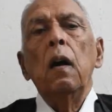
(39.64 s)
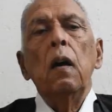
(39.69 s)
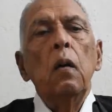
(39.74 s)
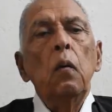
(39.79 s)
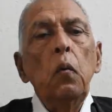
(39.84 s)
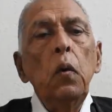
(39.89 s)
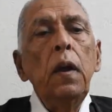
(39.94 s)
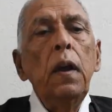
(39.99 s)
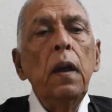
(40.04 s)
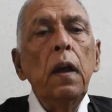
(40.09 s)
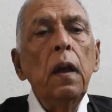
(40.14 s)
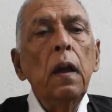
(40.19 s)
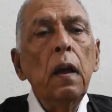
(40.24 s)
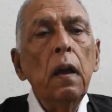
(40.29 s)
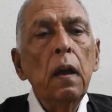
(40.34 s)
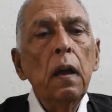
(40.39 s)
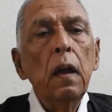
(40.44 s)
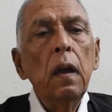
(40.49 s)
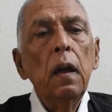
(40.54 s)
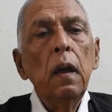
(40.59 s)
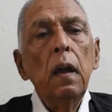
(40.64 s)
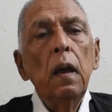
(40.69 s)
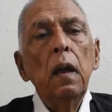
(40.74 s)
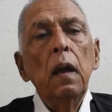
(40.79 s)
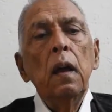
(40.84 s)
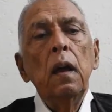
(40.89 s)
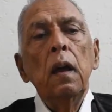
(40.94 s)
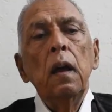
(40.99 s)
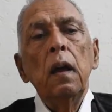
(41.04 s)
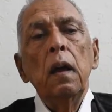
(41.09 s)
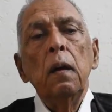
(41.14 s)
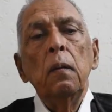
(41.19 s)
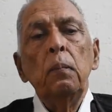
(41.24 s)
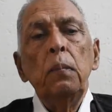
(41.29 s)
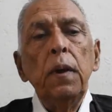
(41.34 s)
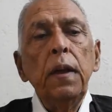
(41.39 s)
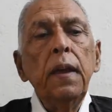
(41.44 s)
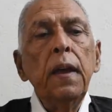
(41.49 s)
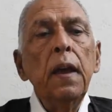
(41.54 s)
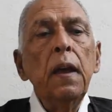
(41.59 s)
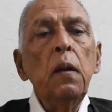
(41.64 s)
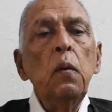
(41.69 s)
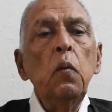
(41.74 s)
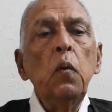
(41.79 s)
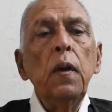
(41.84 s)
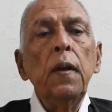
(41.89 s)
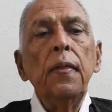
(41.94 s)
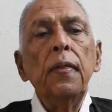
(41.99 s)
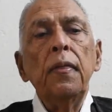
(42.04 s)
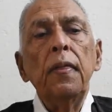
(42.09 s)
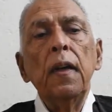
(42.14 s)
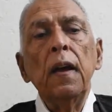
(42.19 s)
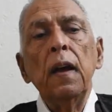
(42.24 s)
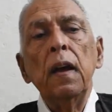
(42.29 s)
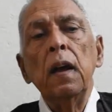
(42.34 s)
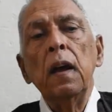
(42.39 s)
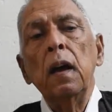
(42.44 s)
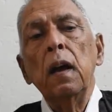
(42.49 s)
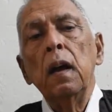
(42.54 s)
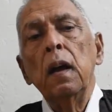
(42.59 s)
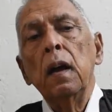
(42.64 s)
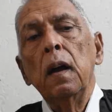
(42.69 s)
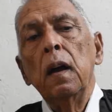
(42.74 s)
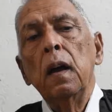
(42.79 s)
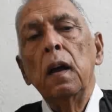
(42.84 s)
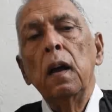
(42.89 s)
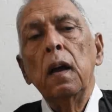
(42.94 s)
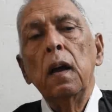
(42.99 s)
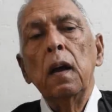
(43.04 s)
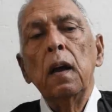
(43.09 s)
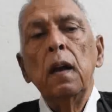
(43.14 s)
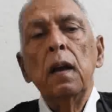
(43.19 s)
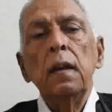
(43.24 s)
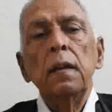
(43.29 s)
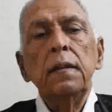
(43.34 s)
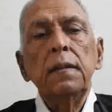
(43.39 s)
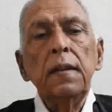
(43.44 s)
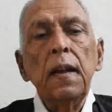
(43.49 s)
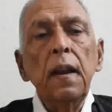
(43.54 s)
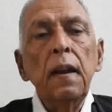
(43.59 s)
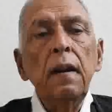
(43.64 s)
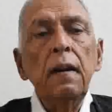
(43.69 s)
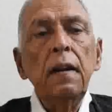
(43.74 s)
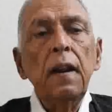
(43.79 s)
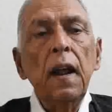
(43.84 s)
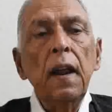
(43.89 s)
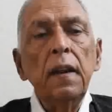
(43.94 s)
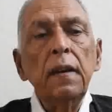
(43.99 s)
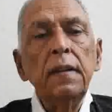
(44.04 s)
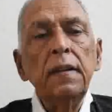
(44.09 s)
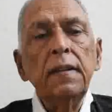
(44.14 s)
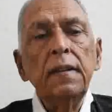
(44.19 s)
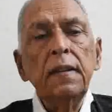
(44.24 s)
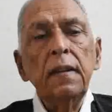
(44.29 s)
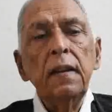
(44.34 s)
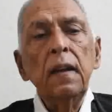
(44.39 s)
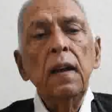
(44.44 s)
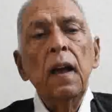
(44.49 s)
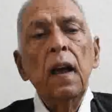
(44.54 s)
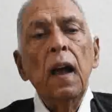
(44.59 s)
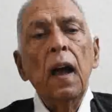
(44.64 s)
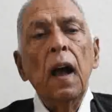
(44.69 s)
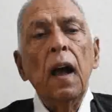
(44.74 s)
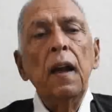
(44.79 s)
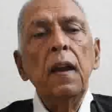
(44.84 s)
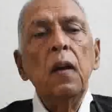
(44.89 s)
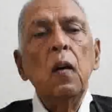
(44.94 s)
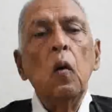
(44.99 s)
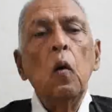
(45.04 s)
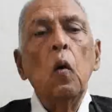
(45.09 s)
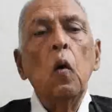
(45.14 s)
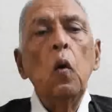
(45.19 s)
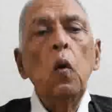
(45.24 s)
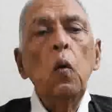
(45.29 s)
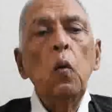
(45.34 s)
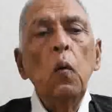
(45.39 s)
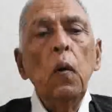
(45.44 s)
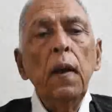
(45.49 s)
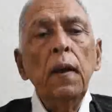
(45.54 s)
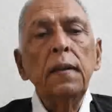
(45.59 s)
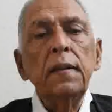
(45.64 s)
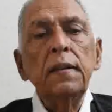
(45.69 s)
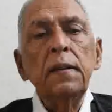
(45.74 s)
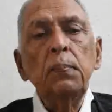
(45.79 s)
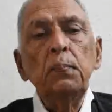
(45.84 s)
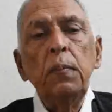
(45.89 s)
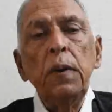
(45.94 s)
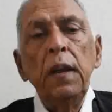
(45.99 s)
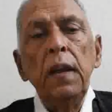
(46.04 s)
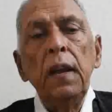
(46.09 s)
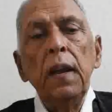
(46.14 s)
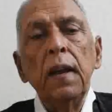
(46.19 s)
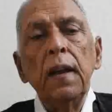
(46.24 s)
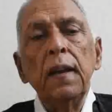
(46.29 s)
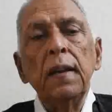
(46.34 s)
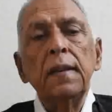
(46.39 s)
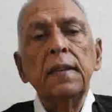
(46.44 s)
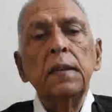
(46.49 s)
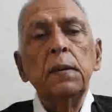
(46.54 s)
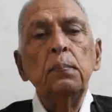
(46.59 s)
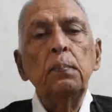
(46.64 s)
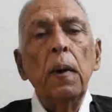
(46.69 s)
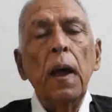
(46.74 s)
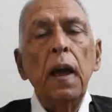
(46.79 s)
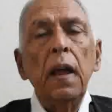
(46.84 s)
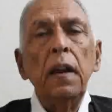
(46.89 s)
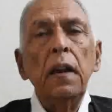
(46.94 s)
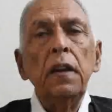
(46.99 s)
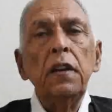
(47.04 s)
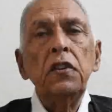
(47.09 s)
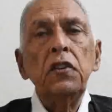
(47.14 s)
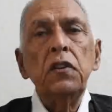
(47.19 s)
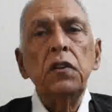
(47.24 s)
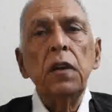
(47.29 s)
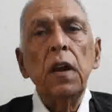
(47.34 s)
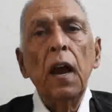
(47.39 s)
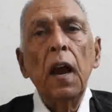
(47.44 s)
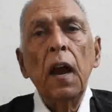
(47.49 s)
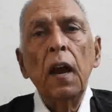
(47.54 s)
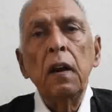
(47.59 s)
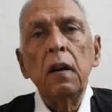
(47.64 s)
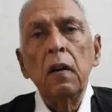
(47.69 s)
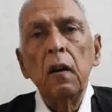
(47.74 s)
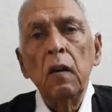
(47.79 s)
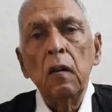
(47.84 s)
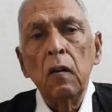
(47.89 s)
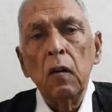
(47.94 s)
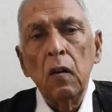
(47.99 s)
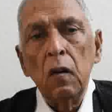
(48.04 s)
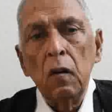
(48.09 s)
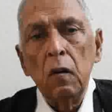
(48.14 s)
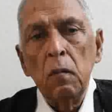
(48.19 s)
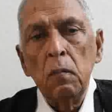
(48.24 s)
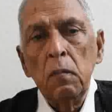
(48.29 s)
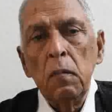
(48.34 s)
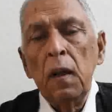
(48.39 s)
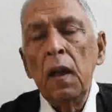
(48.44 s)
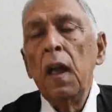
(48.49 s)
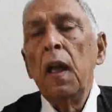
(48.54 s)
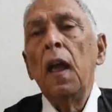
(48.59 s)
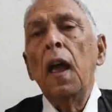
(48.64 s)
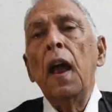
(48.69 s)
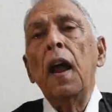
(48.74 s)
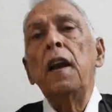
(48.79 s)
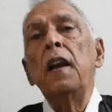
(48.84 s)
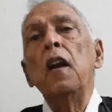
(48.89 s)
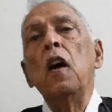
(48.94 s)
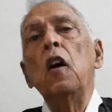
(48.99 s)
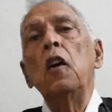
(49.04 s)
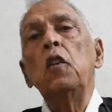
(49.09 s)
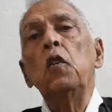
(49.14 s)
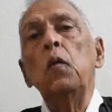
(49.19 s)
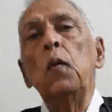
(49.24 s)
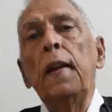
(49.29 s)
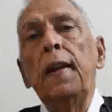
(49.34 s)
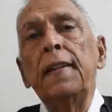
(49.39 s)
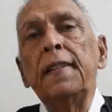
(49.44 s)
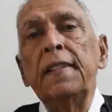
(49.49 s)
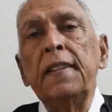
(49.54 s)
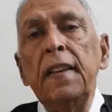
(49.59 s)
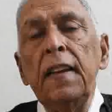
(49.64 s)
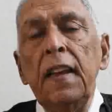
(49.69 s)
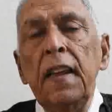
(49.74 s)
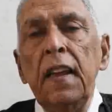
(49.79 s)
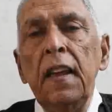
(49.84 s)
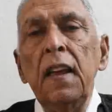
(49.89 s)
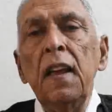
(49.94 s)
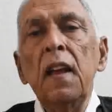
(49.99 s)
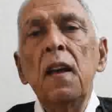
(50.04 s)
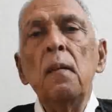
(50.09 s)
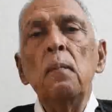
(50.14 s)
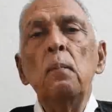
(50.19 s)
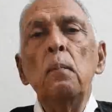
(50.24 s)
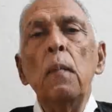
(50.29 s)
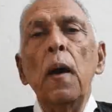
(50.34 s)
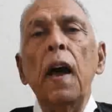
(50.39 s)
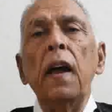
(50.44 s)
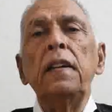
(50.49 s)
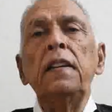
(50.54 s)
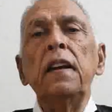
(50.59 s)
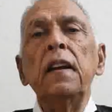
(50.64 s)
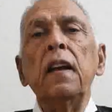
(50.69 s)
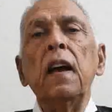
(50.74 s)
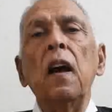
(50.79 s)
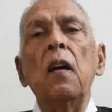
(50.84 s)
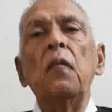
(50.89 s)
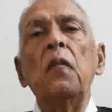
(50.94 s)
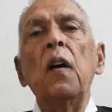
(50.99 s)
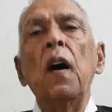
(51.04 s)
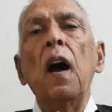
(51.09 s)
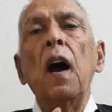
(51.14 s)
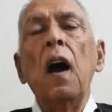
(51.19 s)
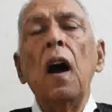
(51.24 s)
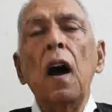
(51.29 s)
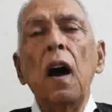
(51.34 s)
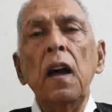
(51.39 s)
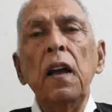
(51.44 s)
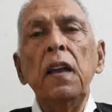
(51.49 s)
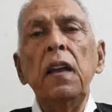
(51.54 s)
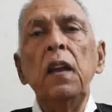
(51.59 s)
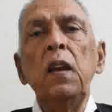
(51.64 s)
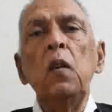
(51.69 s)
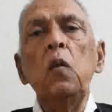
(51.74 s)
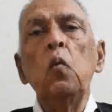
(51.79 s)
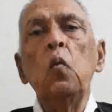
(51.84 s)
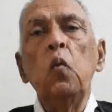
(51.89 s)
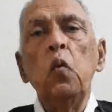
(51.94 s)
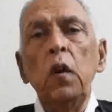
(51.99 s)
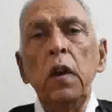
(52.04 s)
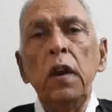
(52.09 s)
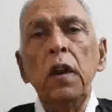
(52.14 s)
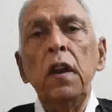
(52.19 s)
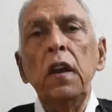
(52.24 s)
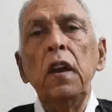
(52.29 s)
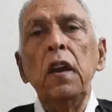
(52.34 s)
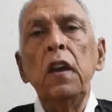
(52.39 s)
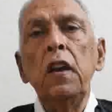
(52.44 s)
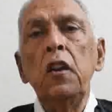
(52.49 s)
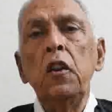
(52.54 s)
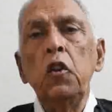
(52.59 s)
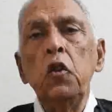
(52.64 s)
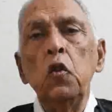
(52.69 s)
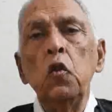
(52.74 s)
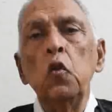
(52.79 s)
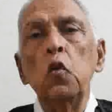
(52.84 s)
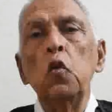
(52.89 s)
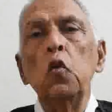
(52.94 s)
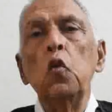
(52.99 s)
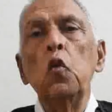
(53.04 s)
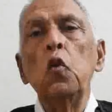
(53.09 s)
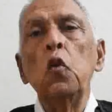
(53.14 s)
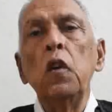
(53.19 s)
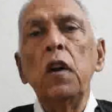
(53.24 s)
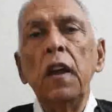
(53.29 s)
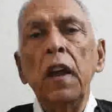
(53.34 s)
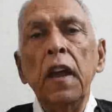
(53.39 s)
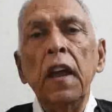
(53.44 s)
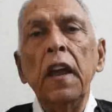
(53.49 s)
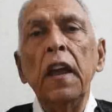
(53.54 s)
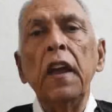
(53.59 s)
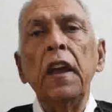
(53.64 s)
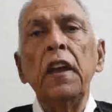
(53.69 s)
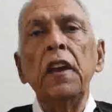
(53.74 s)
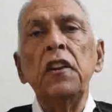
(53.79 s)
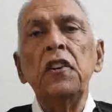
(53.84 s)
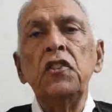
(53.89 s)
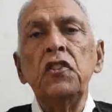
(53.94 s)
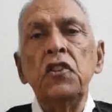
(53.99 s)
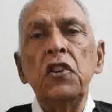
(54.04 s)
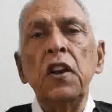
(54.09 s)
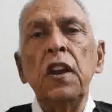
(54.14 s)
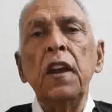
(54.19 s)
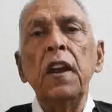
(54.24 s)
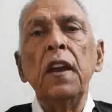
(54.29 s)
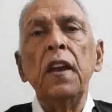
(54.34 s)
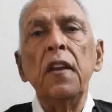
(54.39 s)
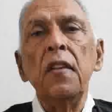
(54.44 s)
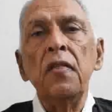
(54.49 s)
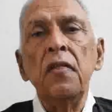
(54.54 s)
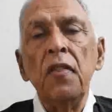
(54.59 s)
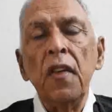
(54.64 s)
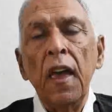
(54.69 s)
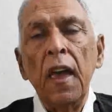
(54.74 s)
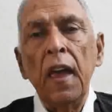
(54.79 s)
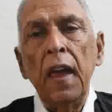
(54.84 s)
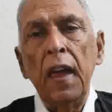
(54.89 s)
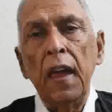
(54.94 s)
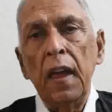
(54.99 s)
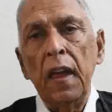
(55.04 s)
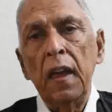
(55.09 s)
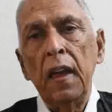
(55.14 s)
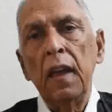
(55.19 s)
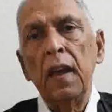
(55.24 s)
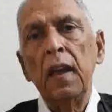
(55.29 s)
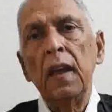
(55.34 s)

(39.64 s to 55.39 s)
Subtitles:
We begin with the sentence, I always speak Spanish at home, and now you will see magic of I, we, you, he, she, they,